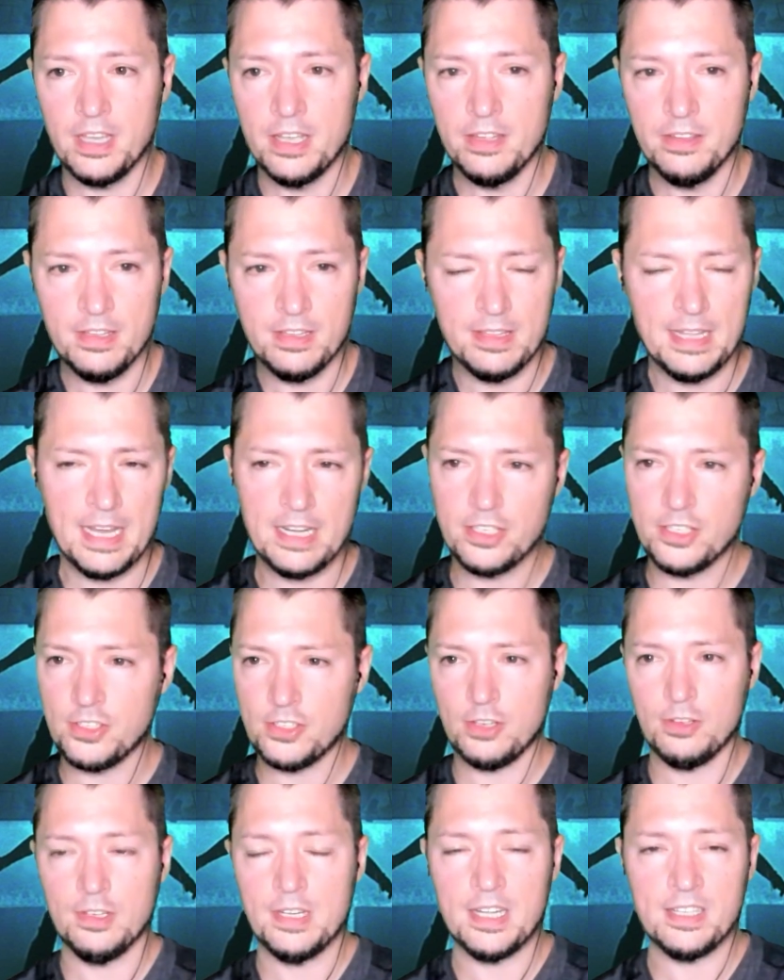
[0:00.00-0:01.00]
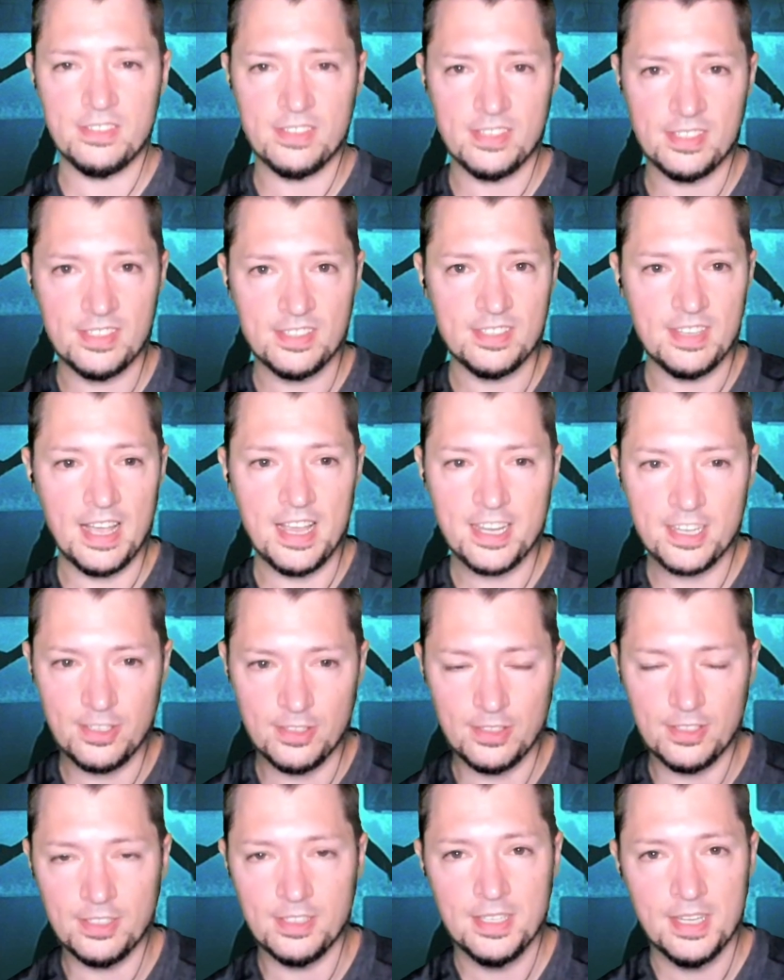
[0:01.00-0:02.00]
And then that just creates a
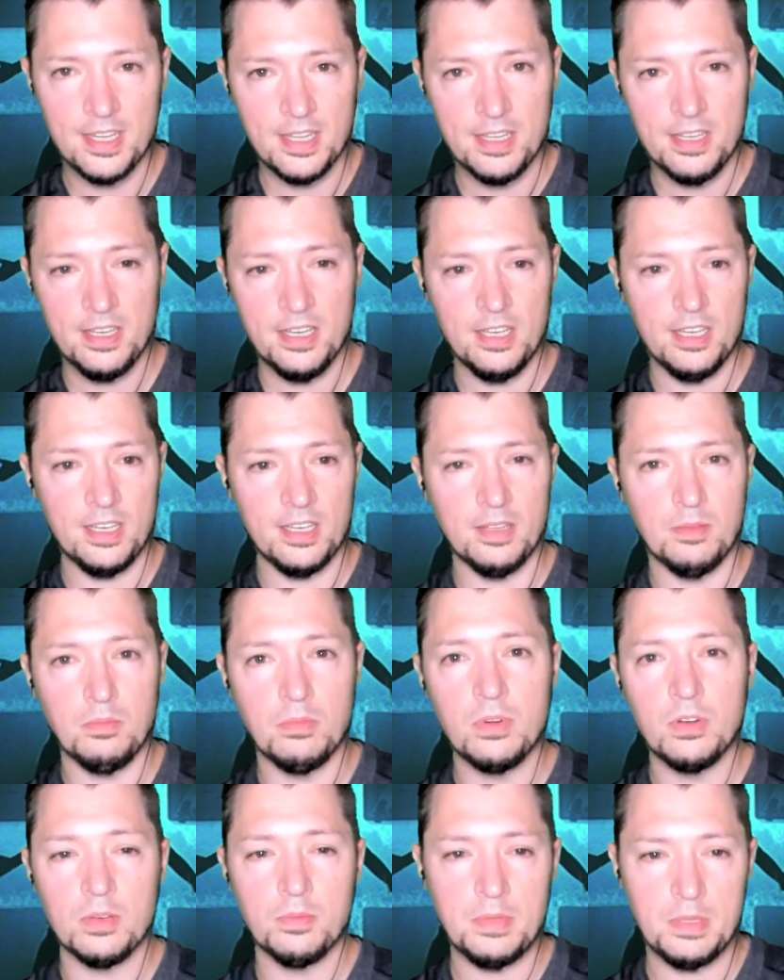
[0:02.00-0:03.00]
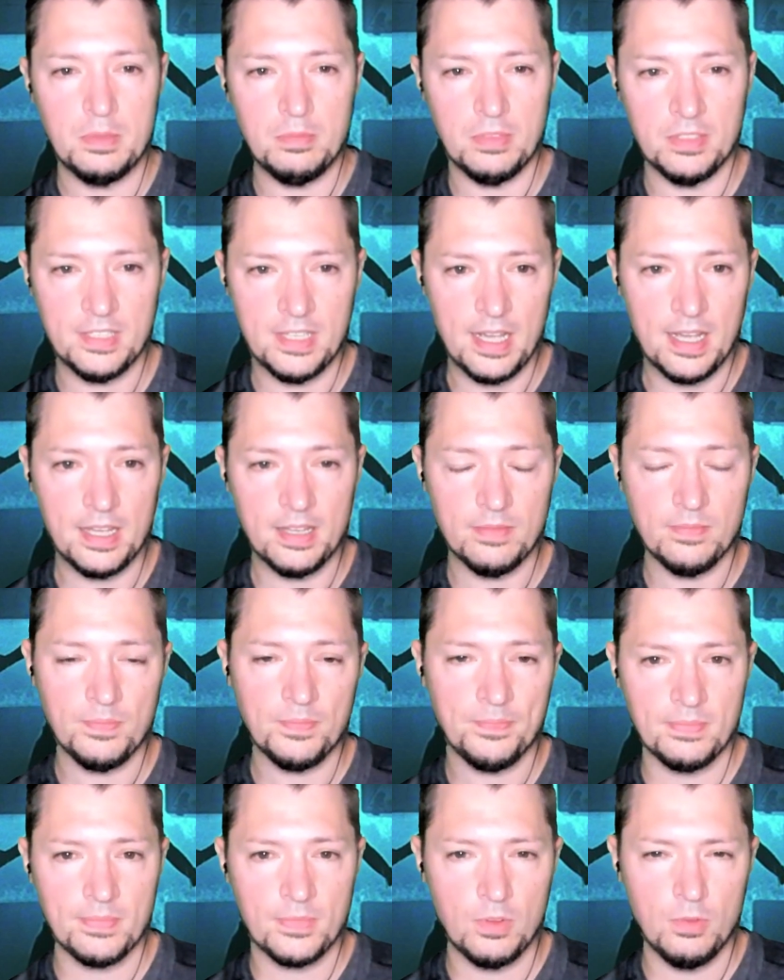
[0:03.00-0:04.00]
cycle and more people die.
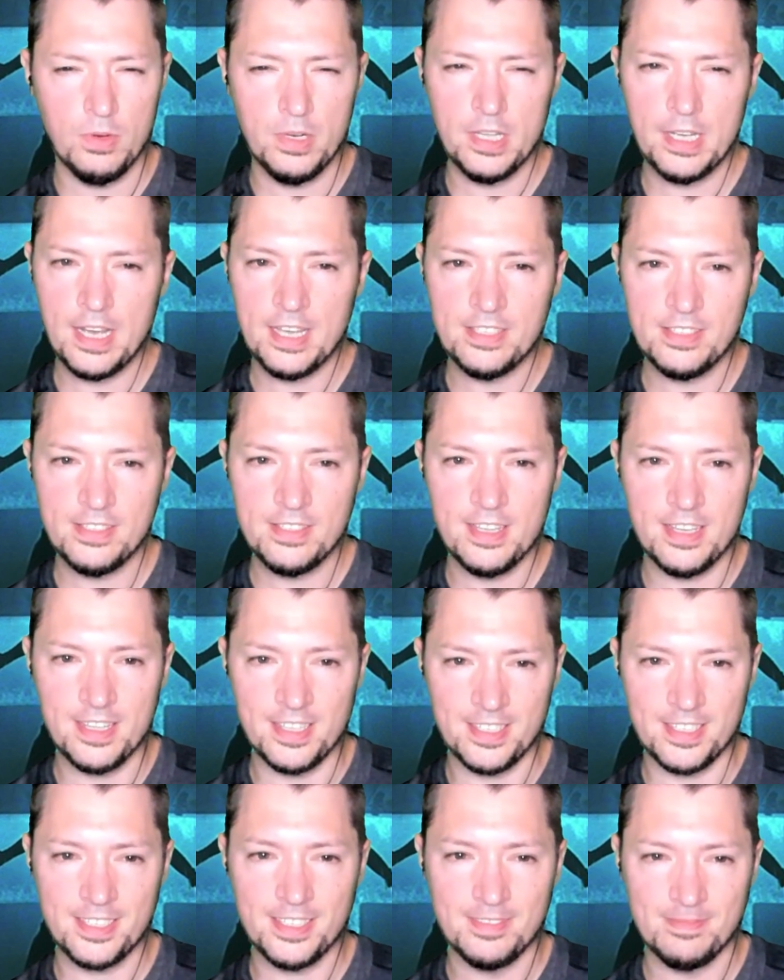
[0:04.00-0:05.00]
What do you guys think?